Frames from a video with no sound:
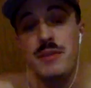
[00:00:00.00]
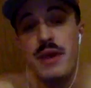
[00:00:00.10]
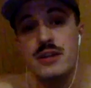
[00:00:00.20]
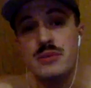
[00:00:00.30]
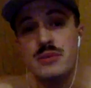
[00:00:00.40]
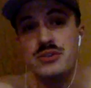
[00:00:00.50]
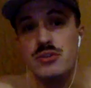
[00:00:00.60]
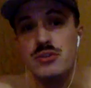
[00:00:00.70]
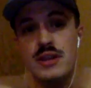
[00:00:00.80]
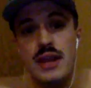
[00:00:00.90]
matchup as you're
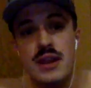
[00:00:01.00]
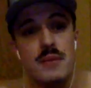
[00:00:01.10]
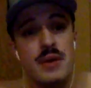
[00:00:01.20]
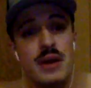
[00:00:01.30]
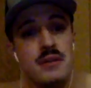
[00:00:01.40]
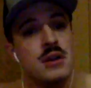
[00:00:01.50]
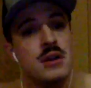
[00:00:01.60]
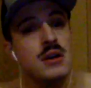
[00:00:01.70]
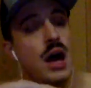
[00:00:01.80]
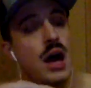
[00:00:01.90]
looking that up, Ben,
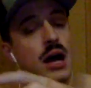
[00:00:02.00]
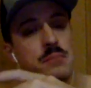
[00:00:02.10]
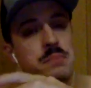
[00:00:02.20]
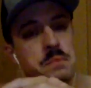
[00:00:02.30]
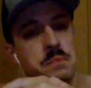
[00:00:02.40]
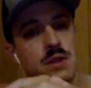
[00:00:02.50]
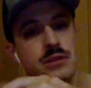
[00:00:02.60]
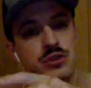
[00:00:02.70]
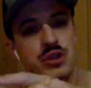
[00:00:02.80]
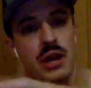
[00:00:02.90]

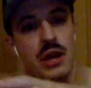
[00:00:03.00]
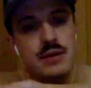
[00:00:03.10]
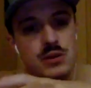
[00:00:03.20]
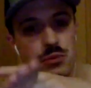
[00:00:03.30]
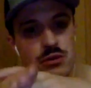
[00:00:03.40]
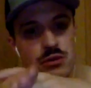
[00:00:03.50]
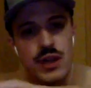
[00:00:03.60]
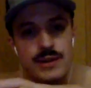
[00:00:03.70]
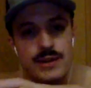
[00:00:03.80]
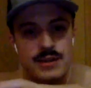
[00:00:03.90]
Jared is
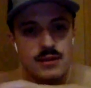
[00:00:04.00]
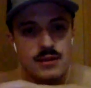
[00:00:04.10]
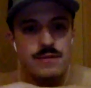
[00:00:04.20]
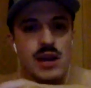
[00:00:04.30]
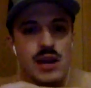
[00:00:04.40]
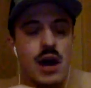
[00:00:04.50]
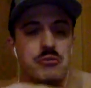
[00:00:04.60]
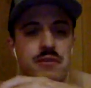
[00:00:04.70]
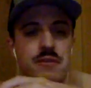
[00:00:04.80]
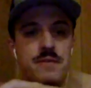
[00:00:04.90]
projected for
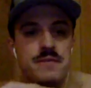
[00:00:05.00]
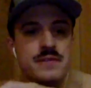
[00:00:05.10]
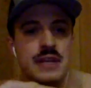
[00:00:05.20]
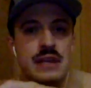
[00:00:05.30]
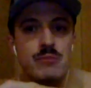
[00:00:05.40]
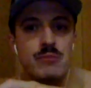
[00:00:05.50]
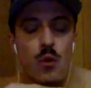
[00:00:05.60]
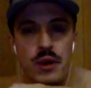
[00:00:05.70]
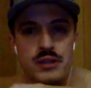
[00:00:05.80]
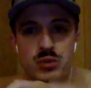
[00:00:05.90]
115
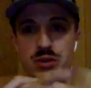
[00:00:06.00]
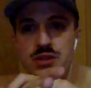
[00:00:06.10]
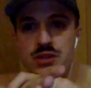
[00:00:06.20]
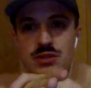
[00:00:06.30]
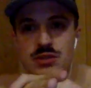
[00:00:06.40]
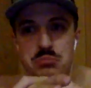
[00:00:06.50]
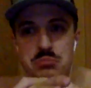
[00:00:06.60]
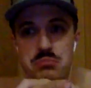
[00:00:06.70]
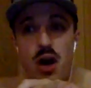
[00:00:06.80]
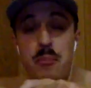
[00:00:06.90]
points, which is
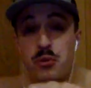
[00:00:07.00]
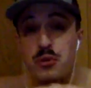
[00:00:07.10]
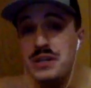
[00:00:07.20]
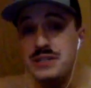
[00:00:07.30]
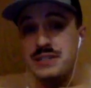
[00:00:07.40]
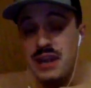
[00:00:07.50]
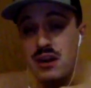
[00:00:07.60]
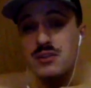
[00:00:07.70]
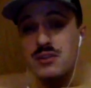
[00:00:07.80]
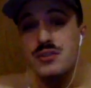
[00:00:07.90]
a pretty
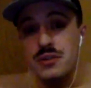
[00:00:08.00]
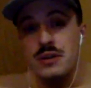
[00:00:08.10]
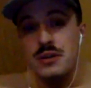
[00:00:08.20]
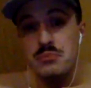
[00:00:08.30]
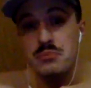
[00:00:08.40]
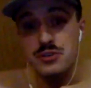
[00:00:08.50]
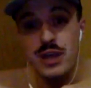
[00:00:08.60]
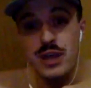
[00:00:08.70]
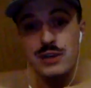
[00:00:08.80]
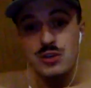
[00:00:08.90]
darn good
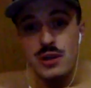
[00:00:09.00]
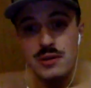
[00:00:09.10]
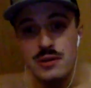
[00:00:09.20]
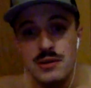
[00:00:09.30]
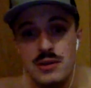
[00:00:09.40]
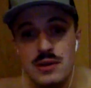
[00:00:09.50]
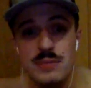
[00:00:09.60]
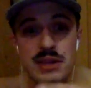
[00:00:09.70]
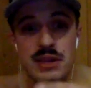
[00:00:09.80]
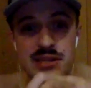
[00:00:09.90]
projection,
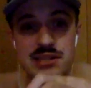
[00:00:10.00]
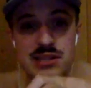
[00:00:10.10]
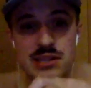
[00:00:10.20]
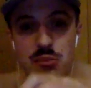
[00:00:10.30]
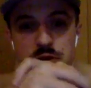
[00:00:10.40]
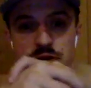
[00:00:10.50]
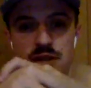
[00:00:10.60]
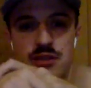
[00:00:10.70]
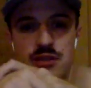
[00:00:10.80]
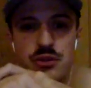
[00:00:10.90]
but he is still
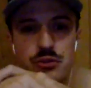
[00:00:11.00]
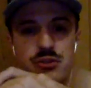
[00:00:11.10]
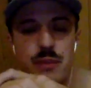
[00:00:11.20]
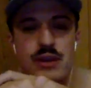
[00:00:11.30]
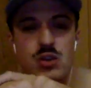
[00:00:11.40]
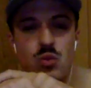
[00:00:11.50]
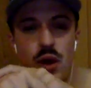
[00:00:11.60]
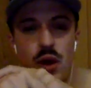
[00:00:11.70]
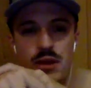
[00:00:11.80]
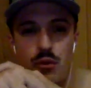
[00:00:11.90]
projected to lose by
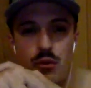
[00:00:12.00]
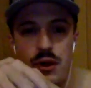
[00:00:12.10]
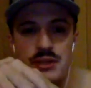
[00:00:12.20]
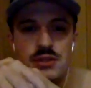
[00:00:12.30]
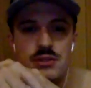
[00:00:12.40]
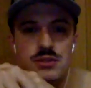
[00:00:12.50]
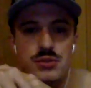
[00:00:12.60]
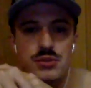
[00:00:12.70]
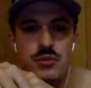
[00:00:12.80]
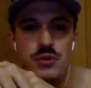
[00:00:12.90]
20 points
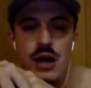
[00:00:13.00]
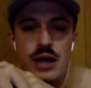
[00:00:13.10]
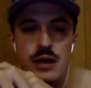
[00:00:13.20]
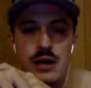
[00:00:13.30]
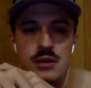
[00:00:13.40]
to